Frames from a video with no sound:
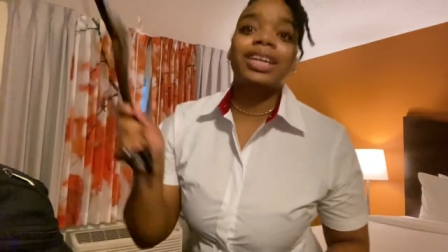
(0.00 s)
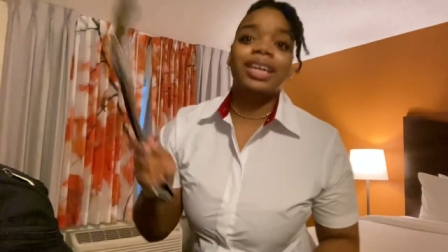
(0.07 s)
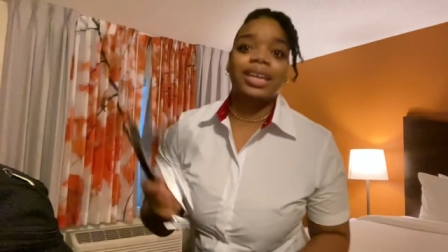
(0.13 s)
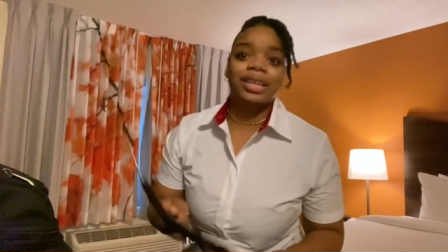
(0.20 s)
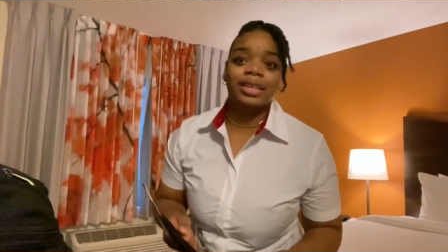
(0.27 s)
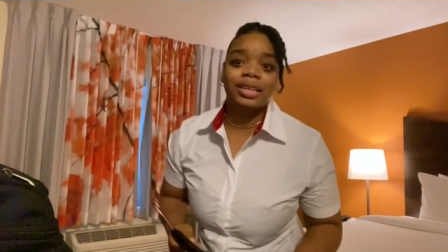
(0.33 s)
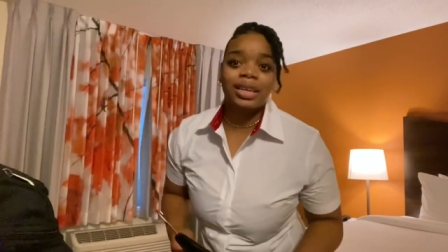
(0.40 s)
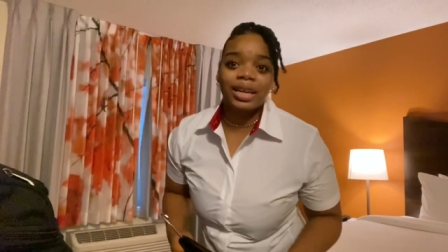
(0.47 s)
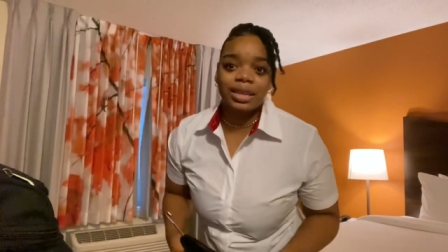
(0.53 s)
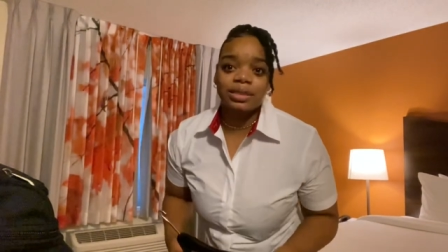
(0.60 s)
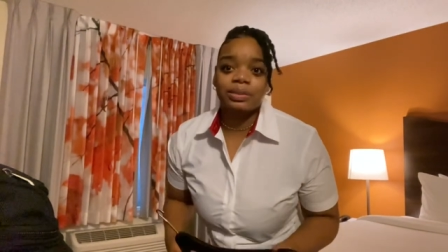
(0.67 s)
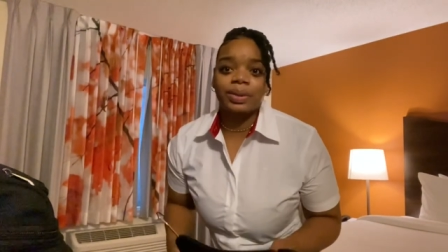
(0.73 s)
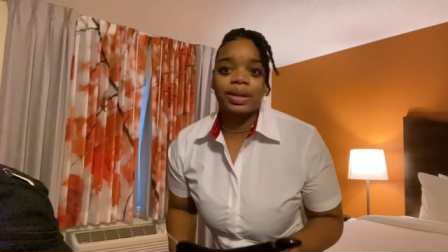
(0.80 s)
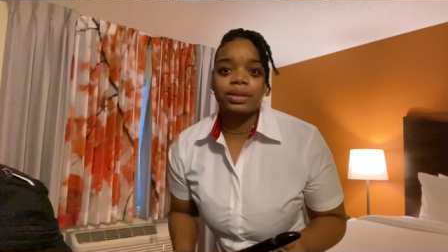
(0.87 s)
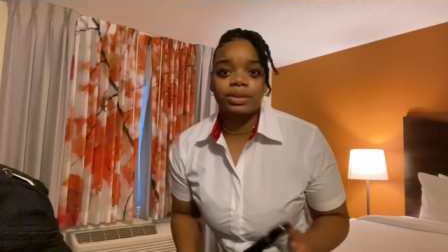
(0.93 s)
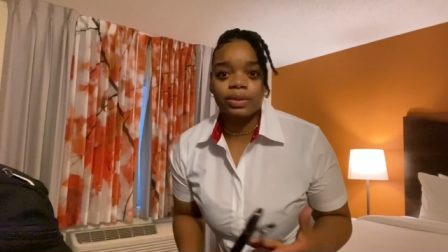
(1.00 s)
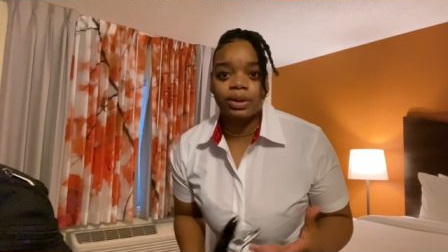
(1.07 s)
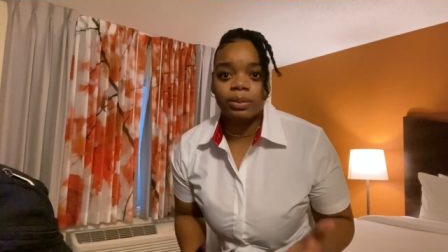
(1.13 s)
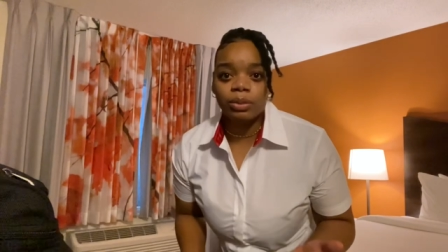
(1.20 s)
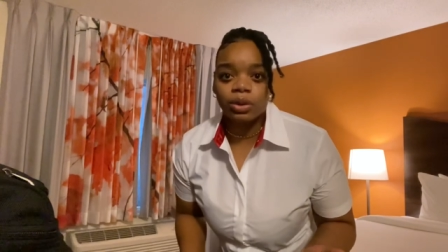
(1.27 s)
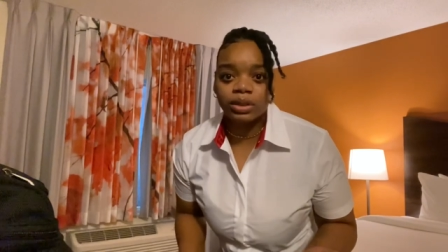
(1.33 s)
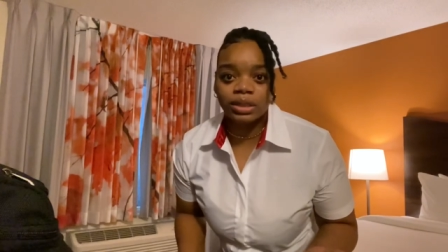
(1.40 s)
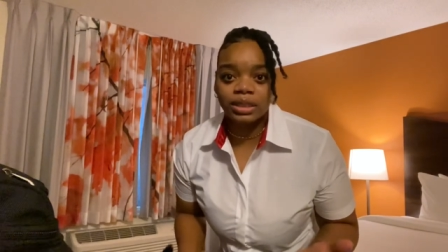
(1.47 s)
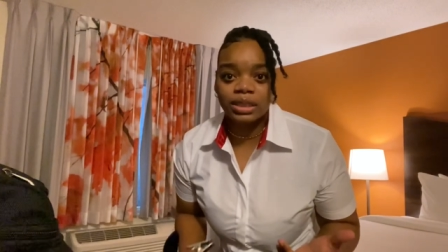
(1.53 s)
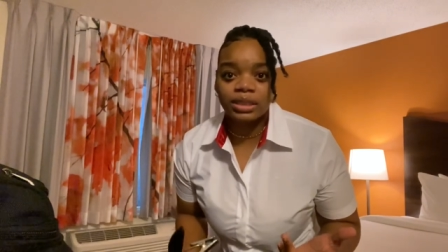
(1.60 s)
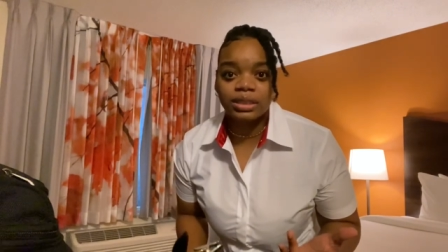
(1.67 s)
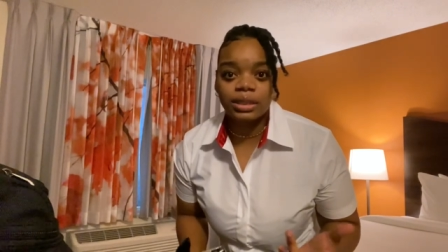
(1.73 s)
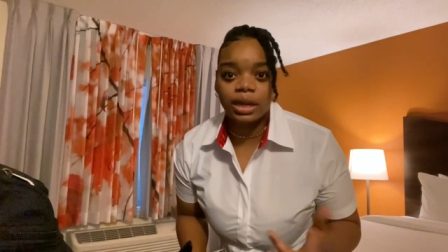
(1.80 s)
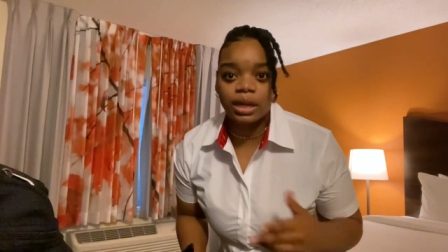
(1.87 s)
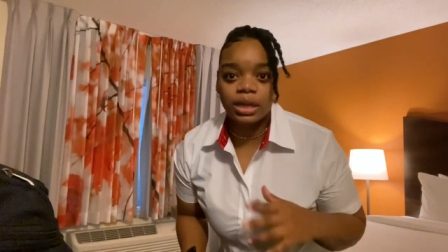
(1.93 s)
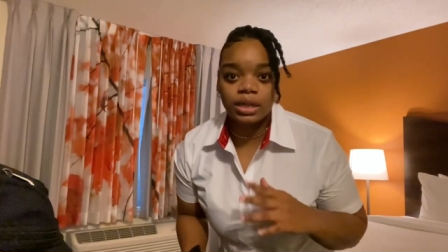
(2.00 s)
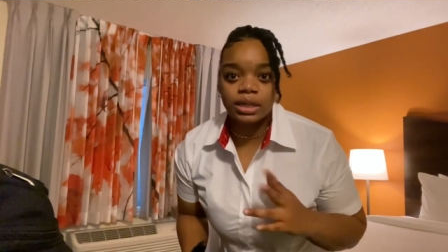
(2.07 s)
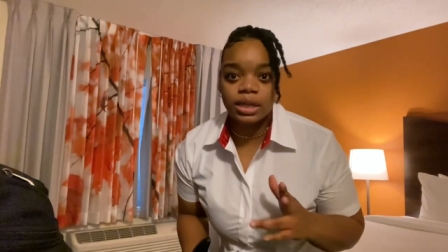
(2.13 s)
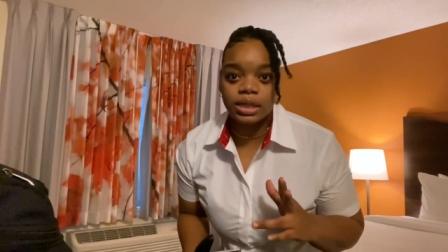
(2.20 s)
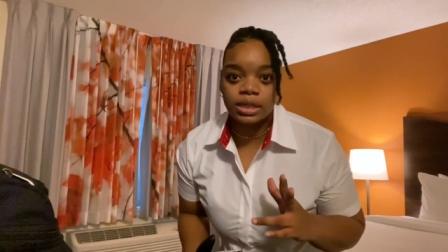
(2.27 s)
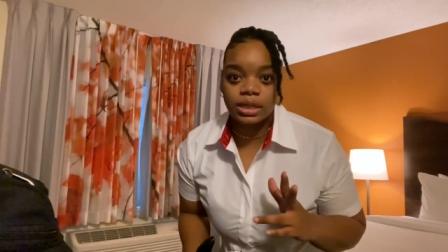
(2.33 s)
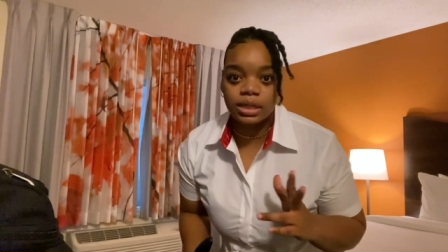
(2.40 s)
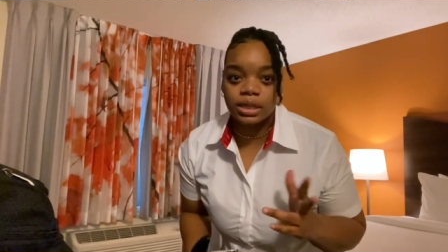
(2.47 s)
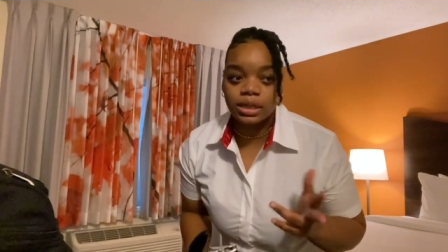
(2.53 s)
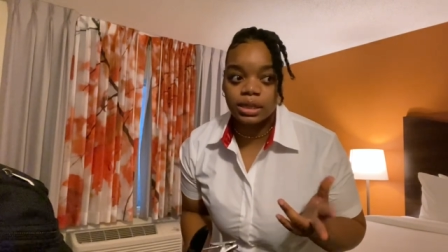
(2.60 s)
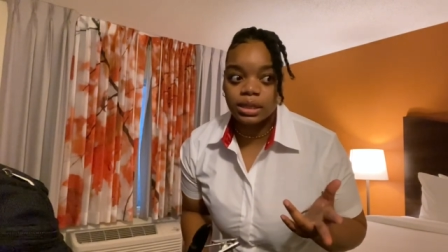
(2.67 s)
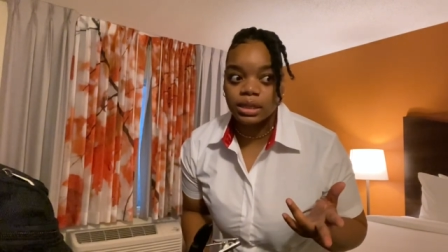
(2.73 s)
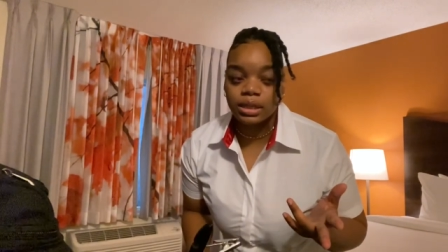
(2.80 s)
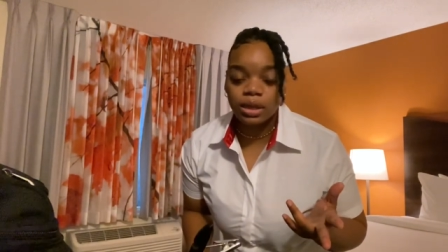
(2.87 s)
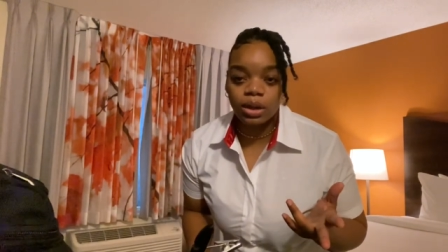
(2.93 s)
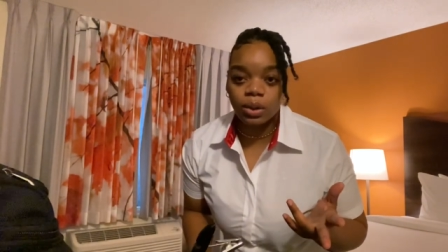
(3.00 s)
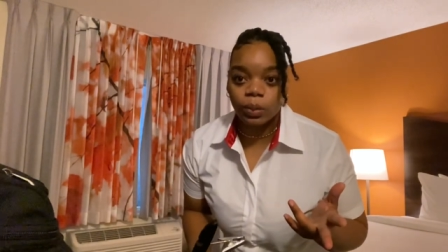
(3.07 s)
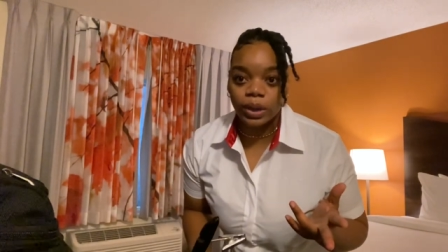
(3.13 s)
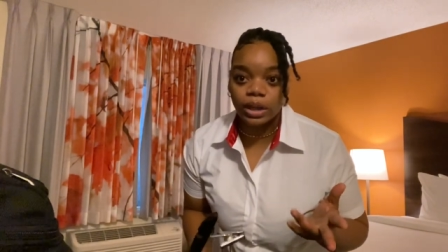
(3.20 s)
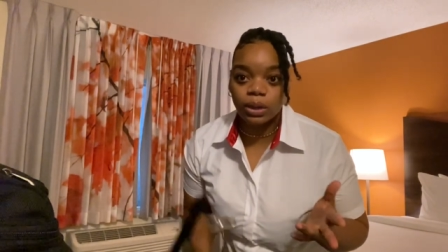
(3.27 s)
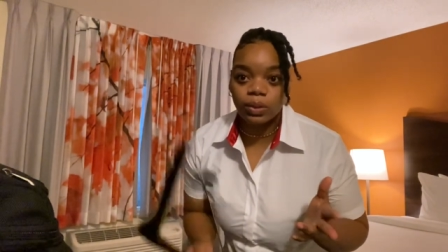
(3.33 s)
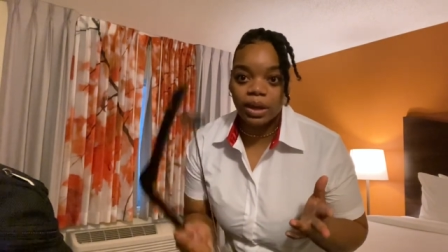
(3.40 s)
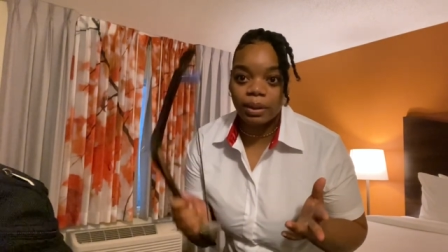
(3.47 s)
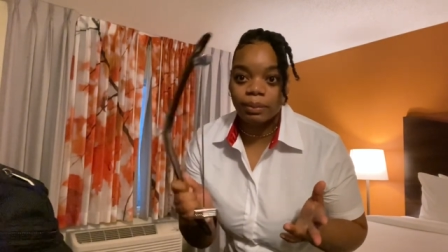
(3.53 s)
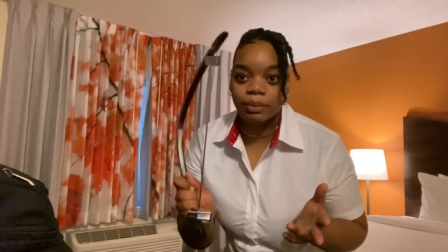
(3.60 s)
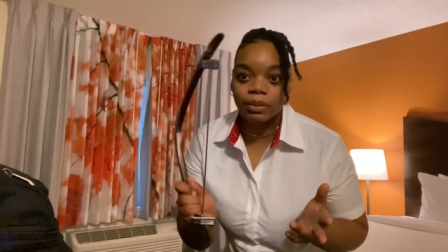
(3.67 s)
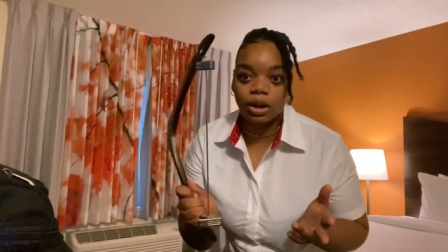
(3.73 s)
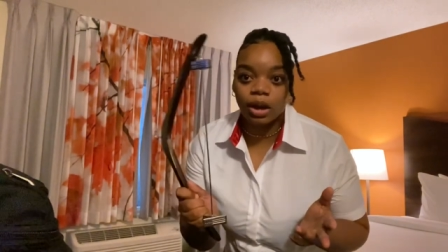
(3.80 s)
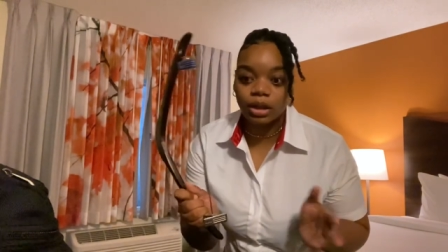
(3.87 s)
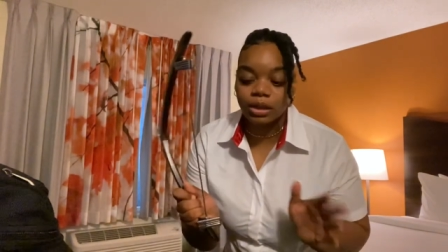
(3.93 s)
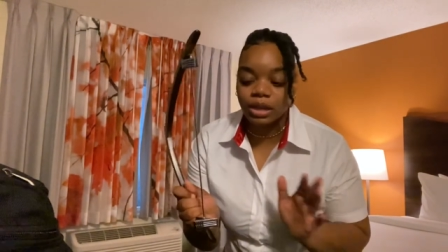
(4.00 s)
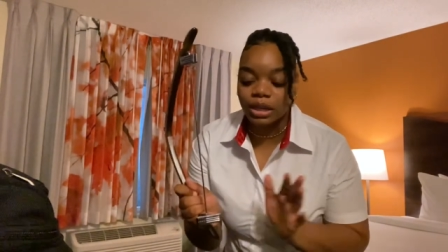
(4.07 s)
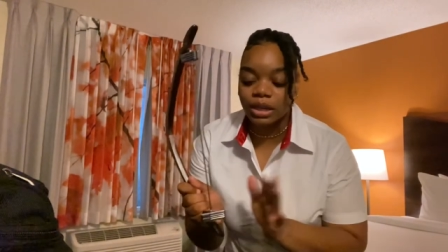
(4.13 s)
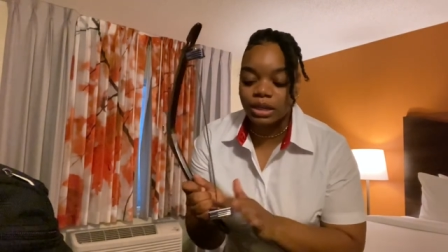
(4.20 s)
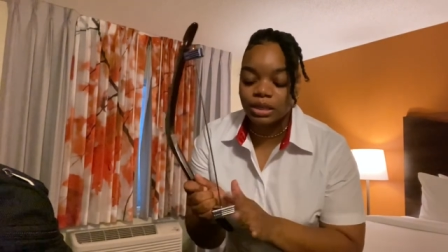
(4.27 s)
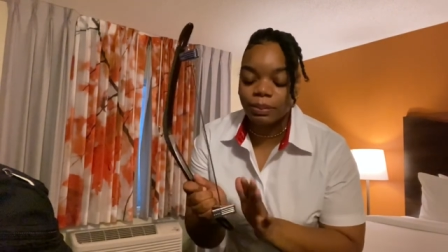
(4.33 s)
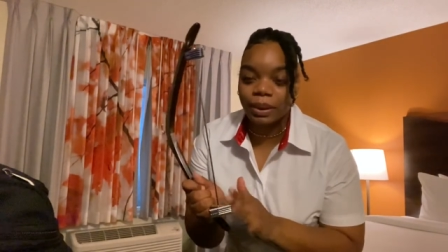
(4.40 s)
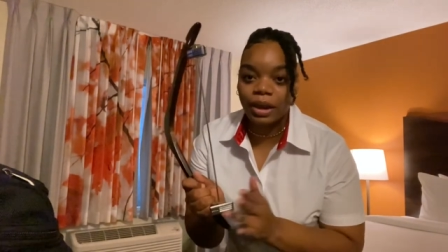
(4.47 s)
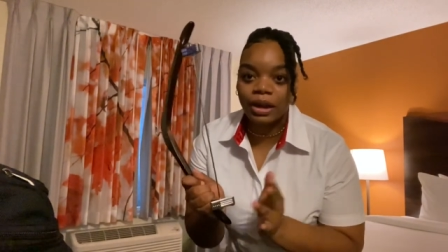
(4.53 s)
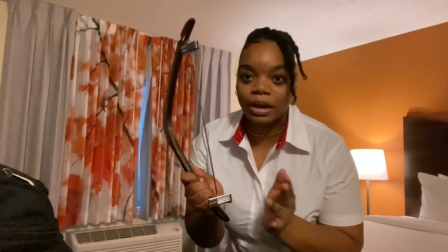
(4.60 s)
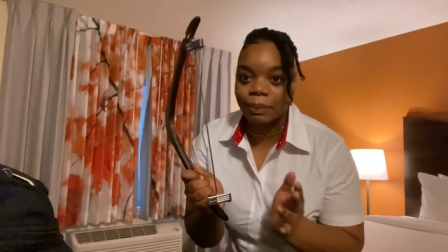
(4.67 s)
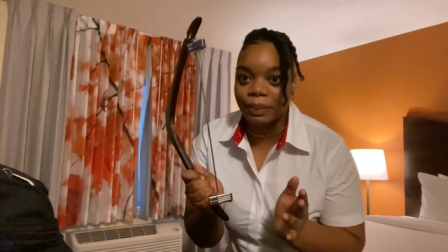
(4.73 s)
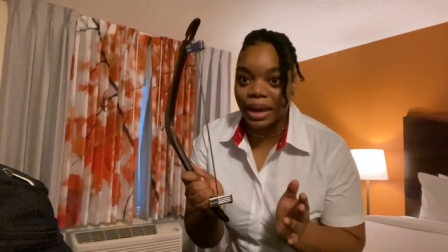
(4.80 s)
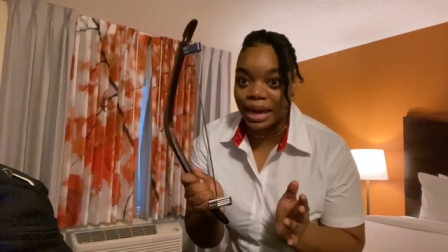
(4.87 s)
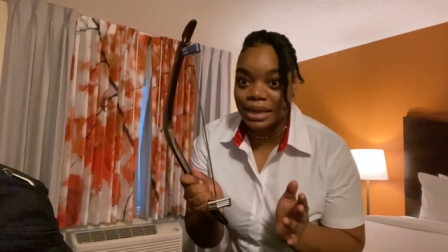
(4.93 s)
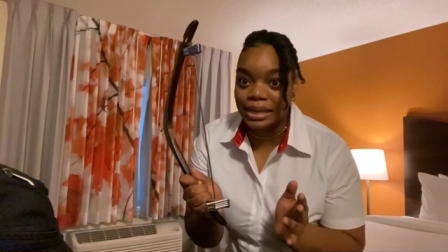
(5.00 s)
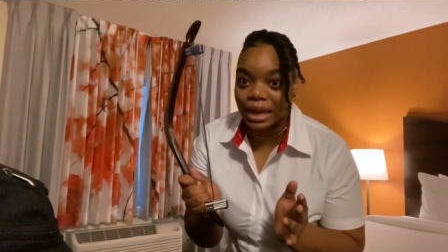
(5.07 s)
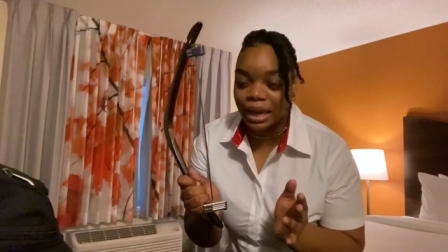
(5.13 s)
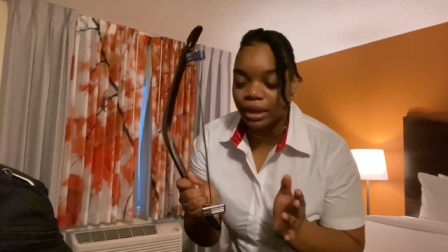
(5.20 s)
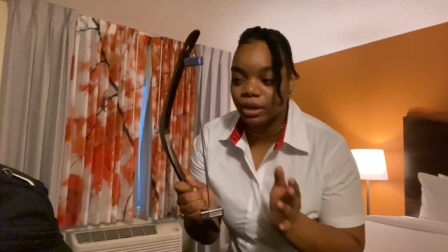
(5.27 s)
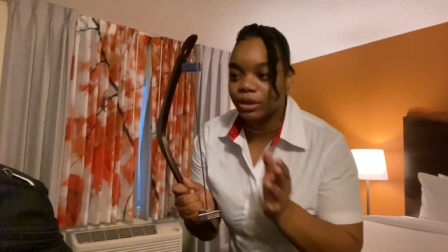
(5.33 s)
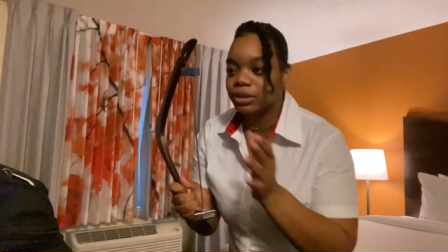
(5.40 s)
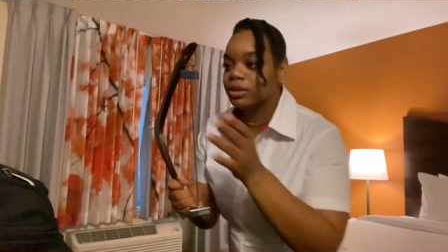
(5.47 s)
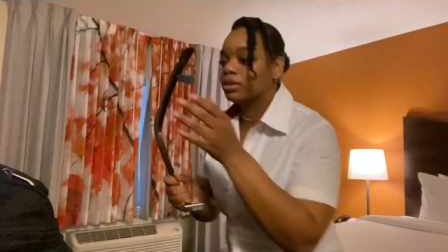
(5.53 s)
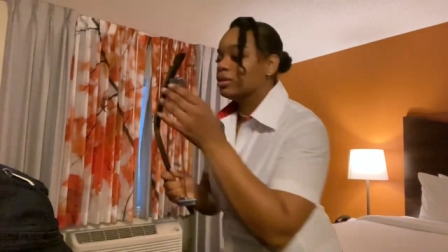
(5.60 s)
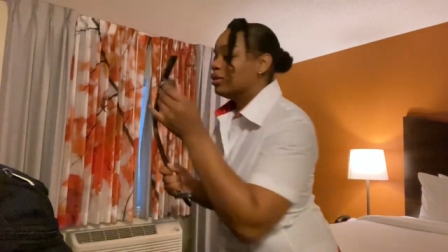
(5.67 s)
get a good night's rest on the morning the sun doesn't wake you up. All you need is a pair of pant hangers